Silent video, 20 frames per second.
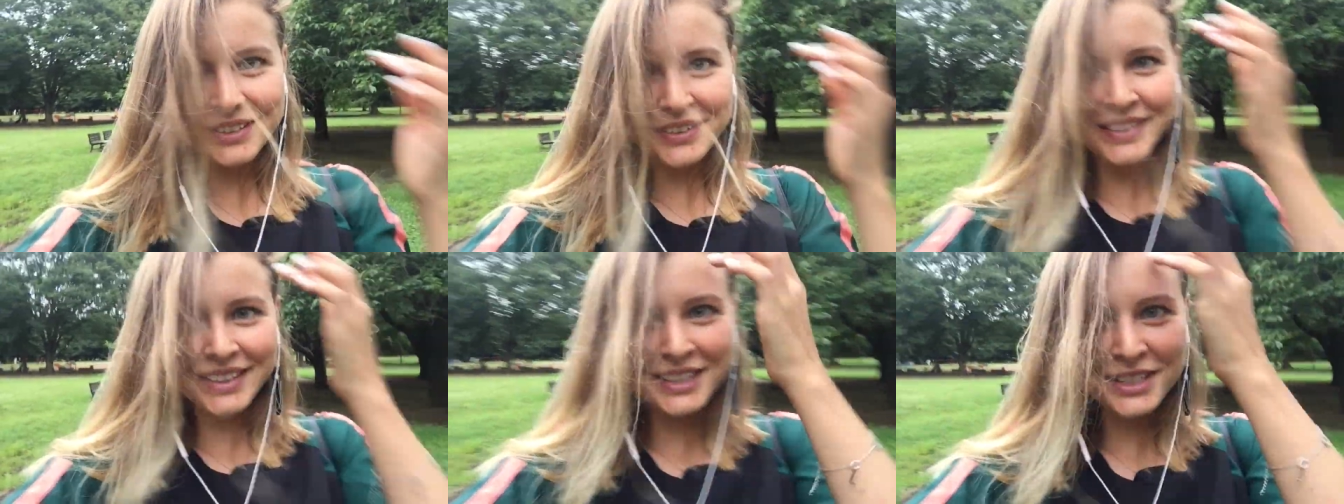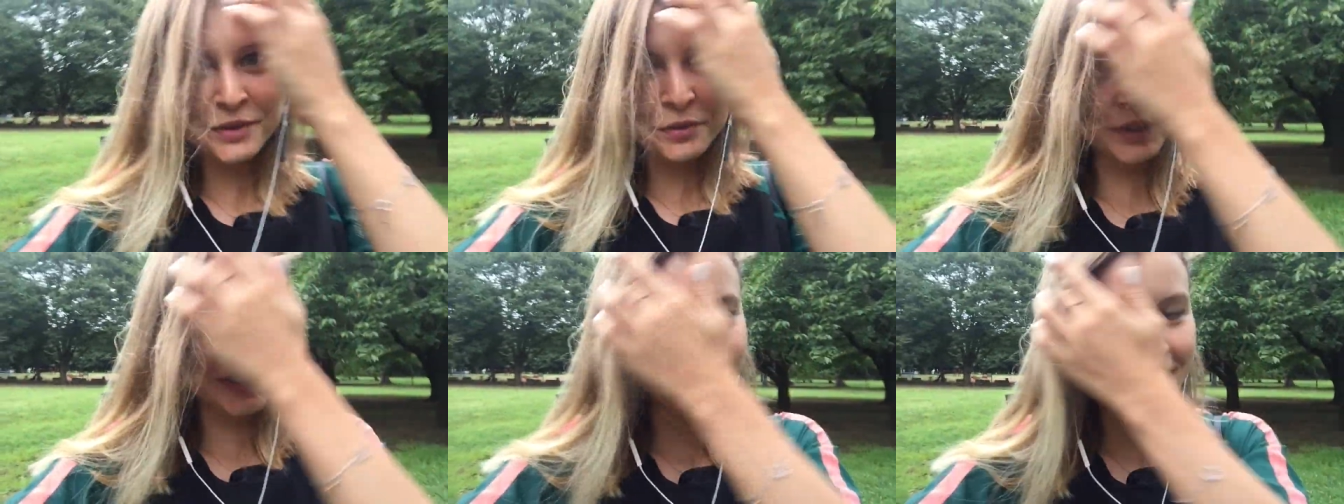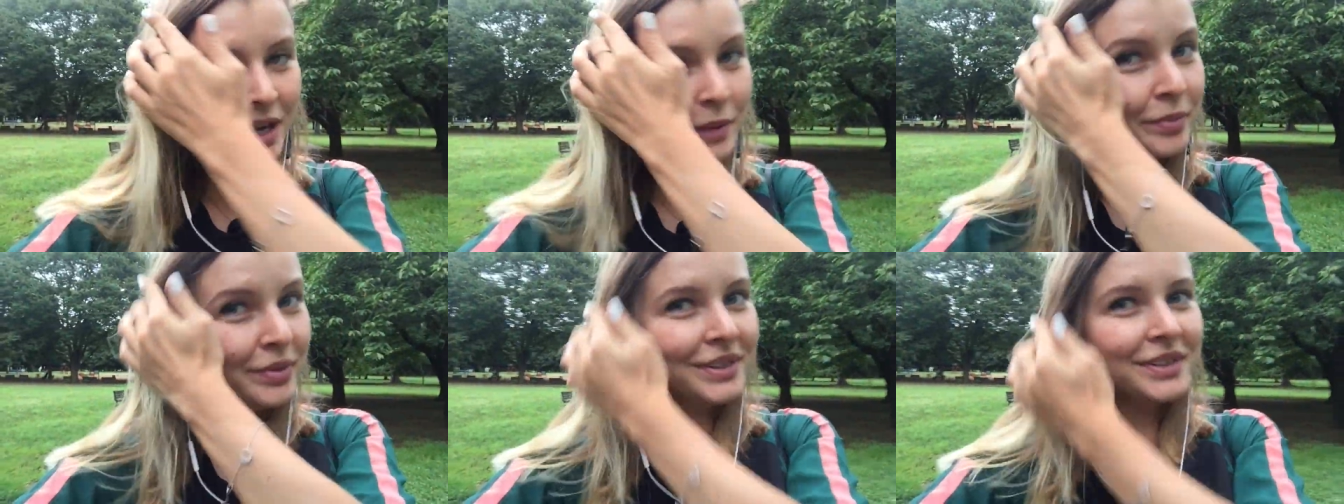So that's what
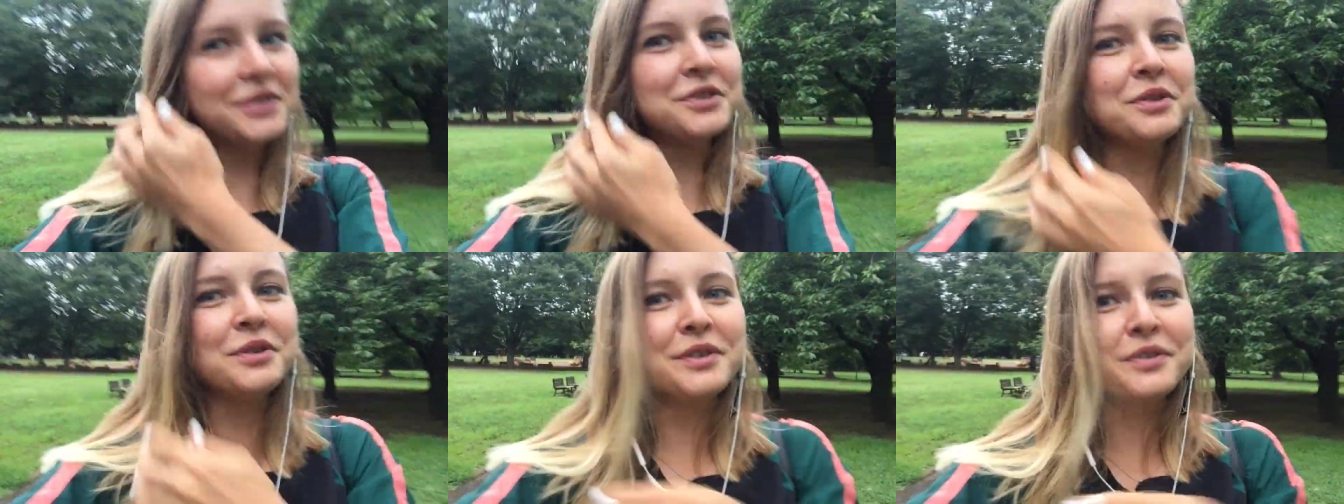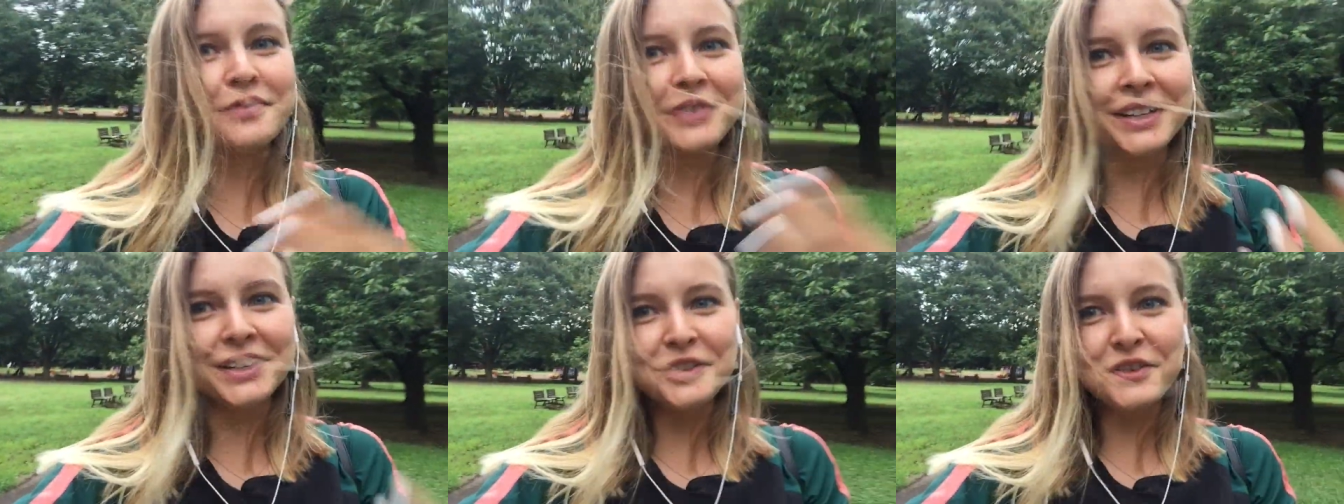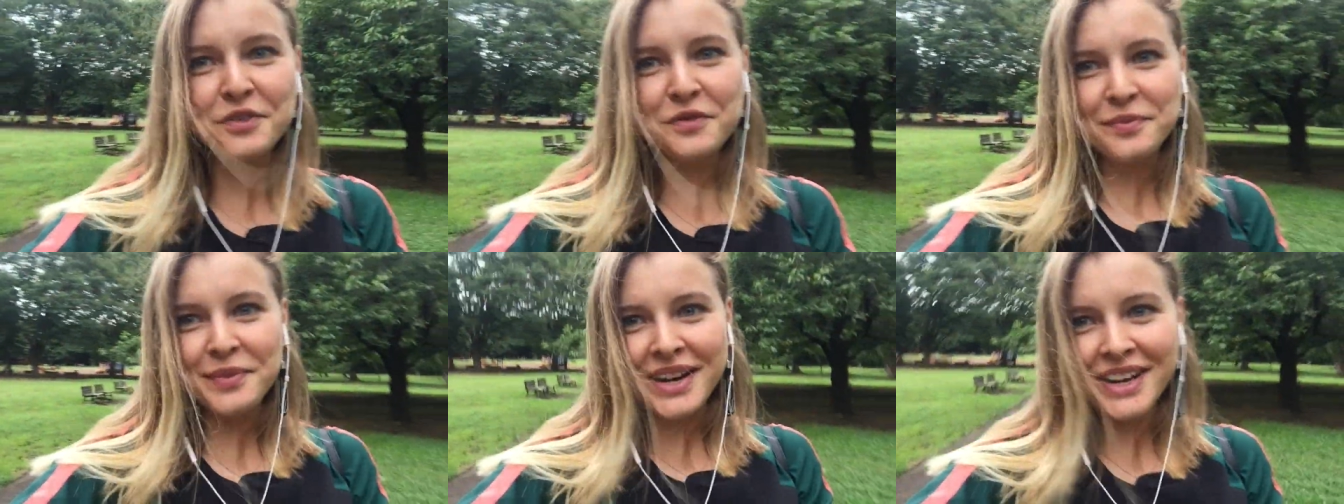happened to a friend
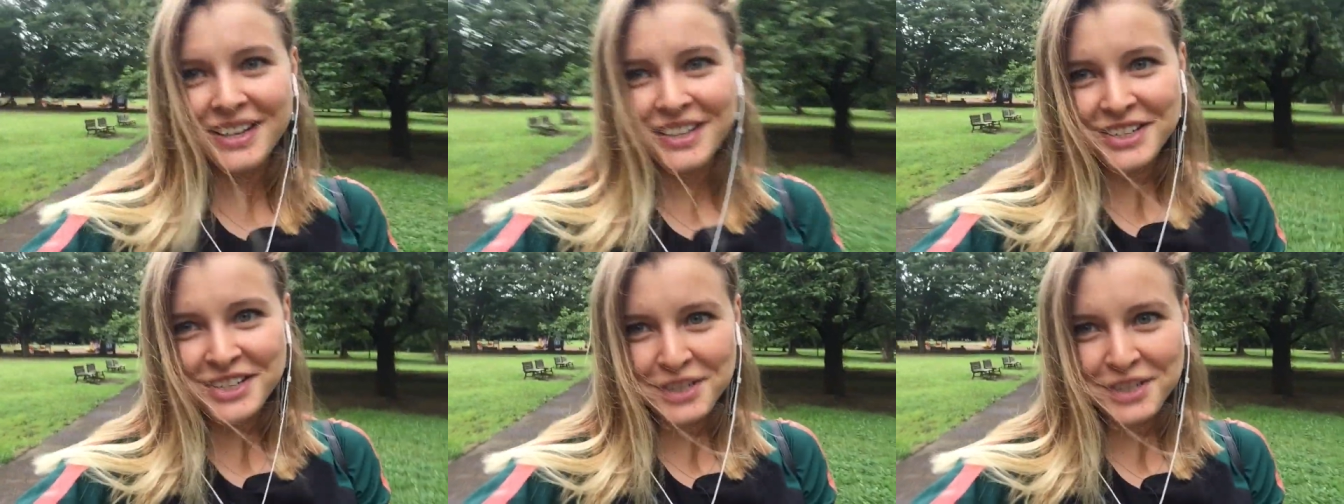of mine.